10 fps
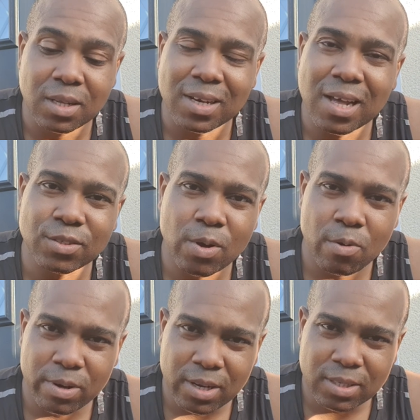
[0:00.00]
That's why
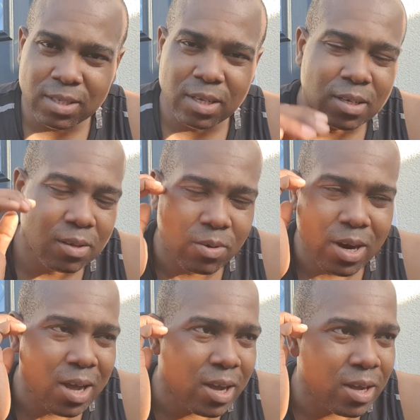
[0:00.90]
when
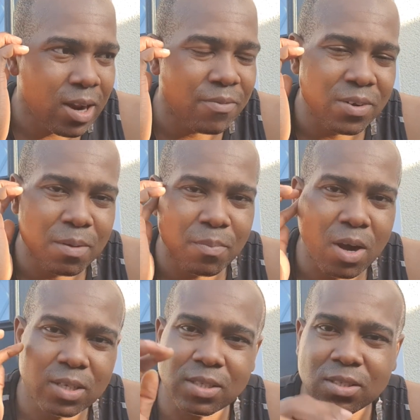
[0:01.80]
I heard affiliate
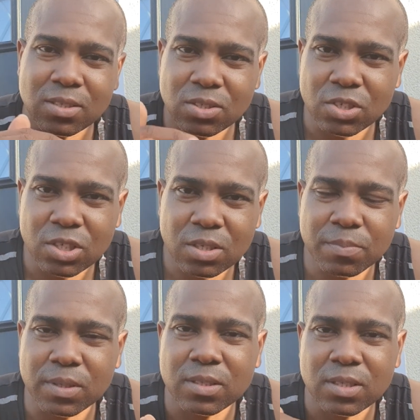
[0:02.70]
marketing is cheap,
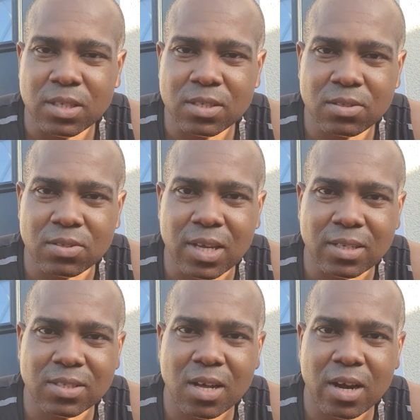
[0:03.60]
it's easy to get
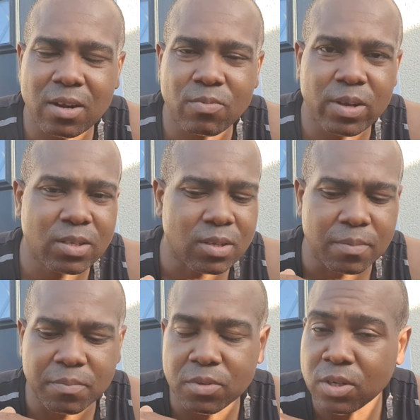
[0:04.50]
started with,
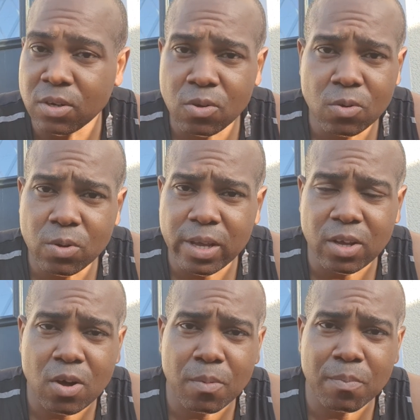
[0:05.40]
low
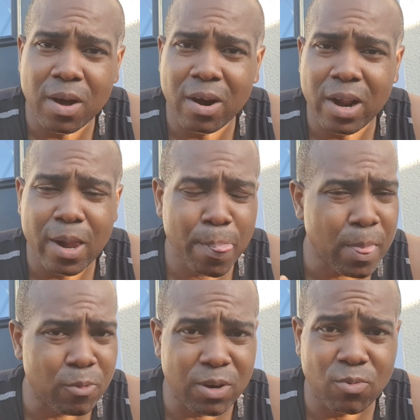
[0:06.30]
income barrier,
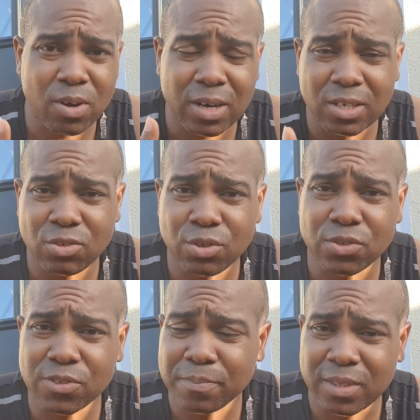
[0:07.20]
with the one I
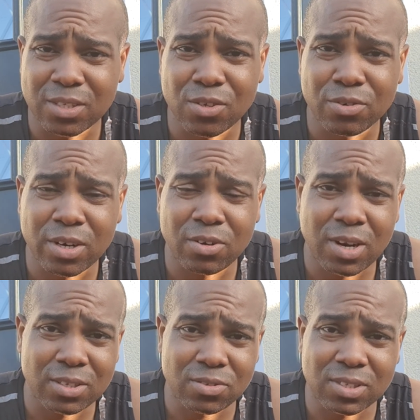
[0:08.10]
used is
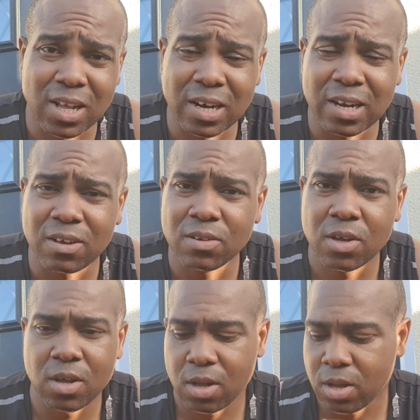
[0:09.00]
$100 to start now,
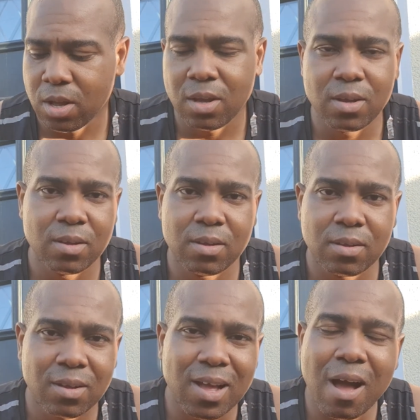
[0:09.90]

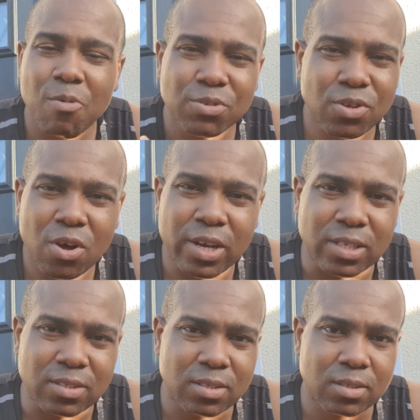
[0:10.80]
I was on it.